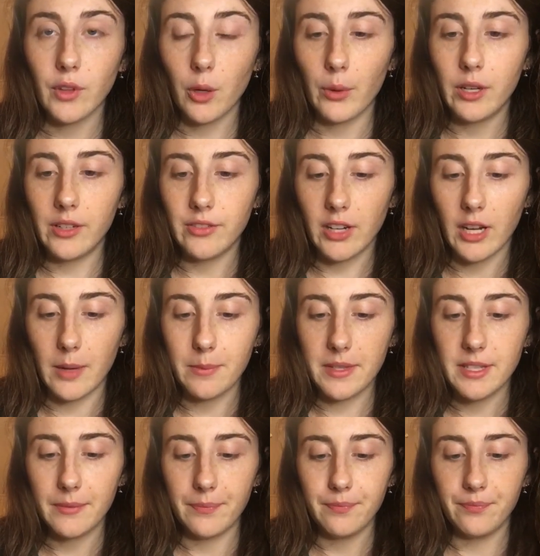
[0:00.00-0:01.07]
Queen of Cups.
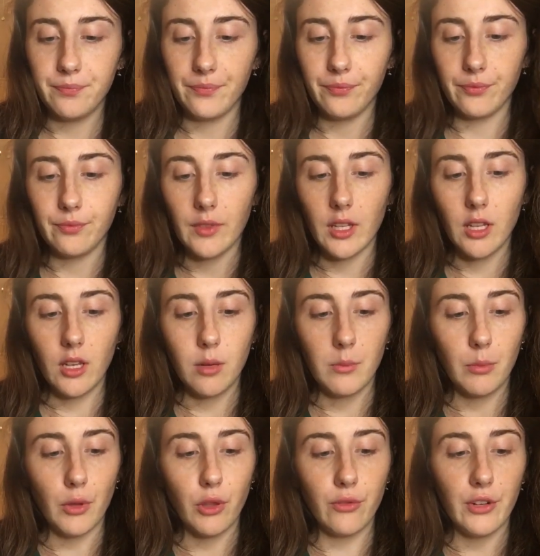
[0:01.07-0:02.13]

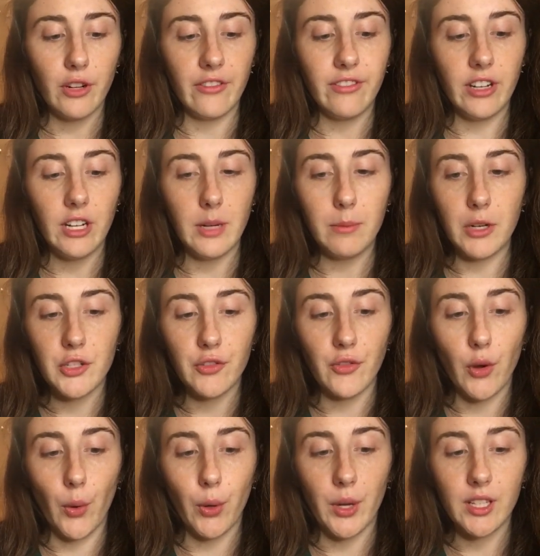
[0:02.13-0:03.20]
Both of you are very much
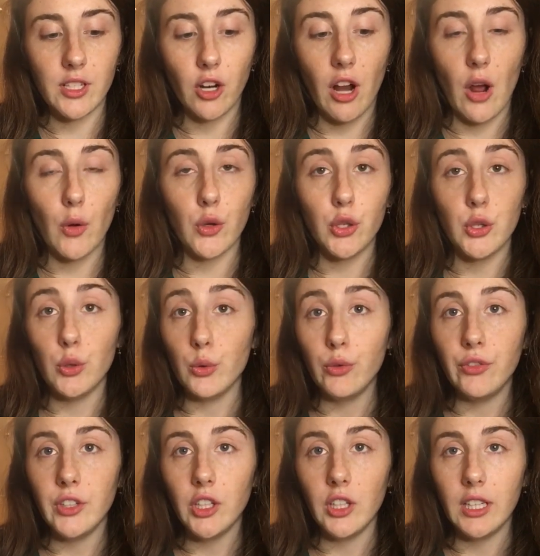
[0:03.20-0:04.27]
focused on how you
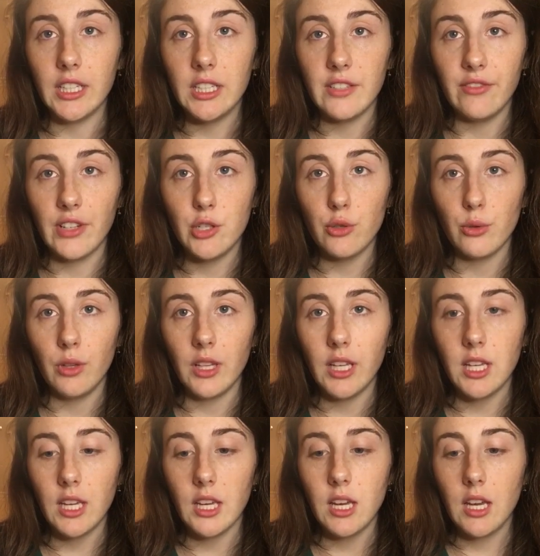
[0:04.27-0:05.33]
feel
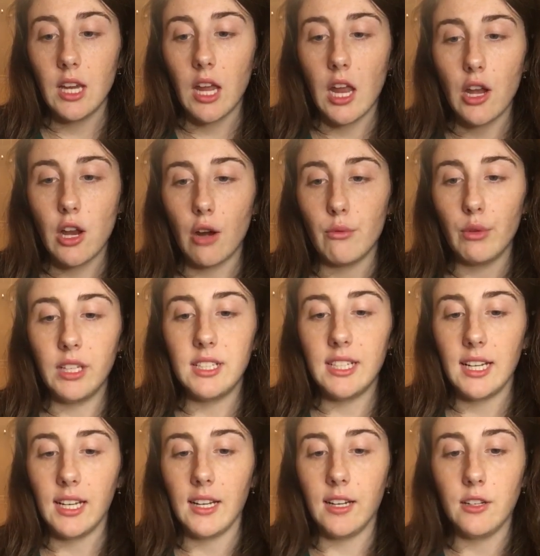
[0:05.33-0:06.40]
individually and not really
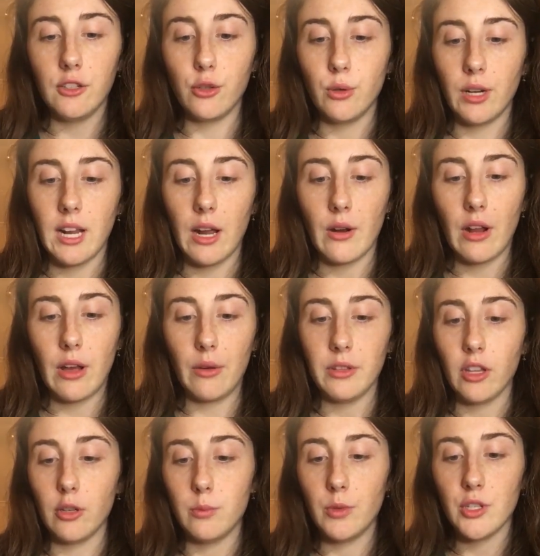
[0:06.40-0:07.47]
taking into account how the
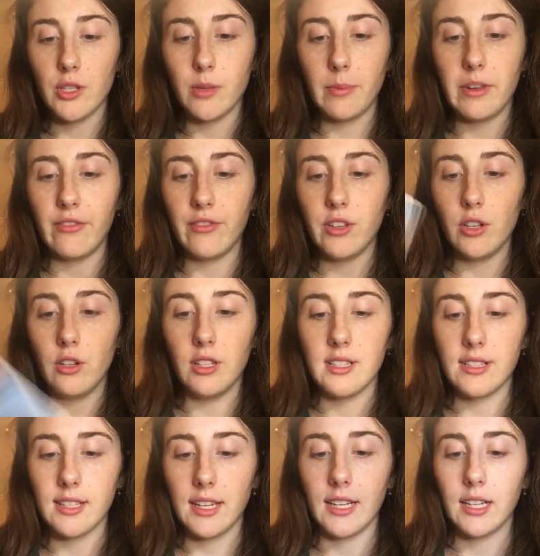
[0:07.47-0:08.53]
other person may feel.
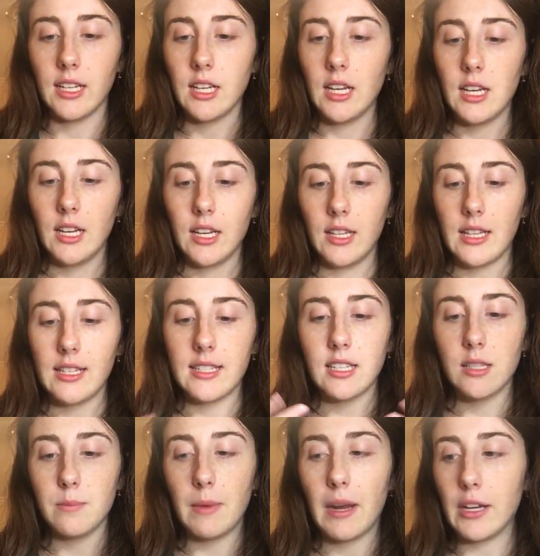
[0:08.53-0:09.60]
It's like, this
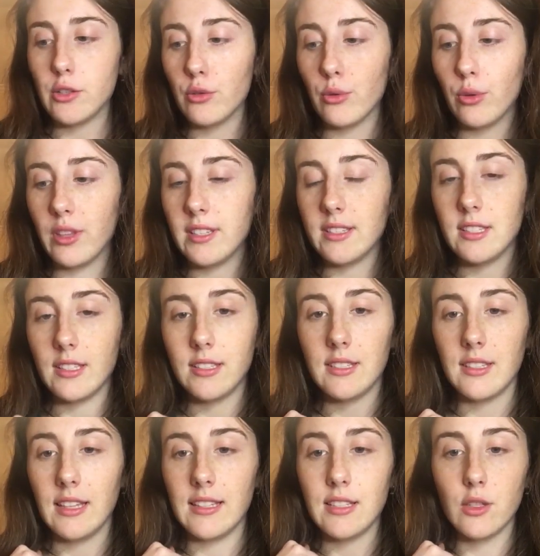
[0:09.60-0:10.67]
is my truth, this
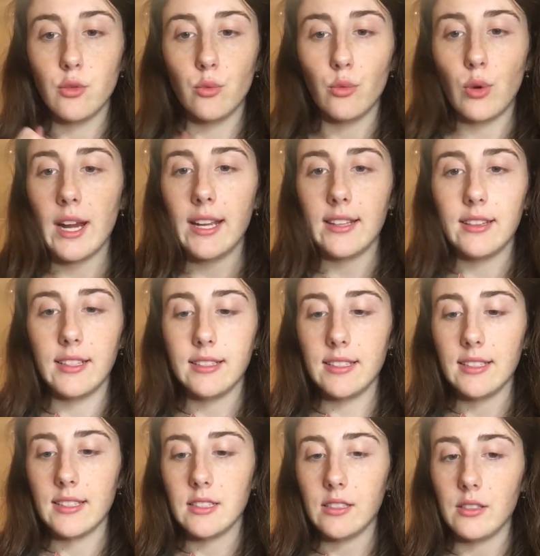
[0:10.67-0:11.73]
is right, this
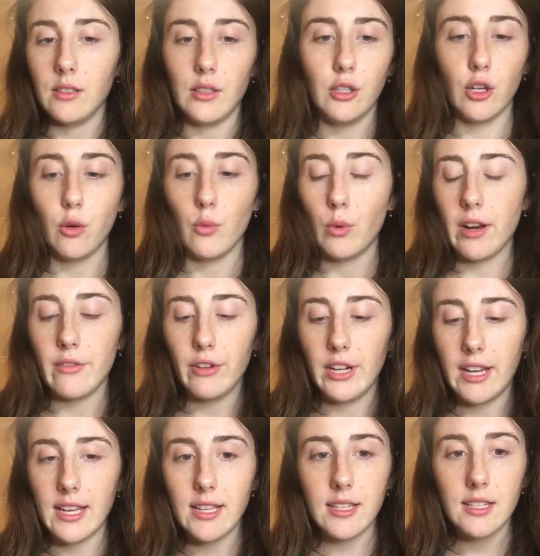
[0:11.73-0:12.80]
is, you know, whatever it
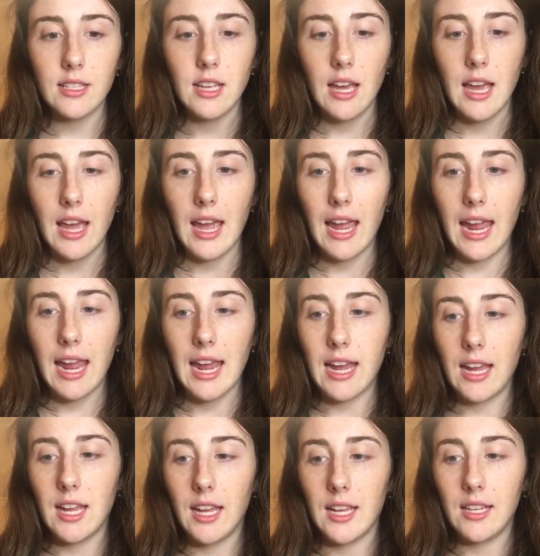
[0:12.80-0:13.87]
is.
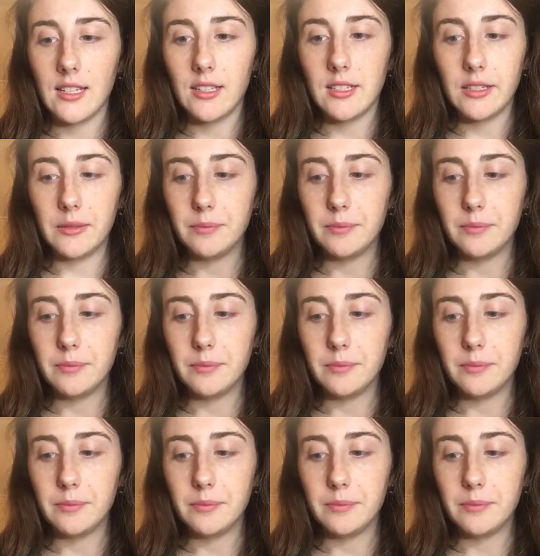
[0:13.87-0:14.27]
And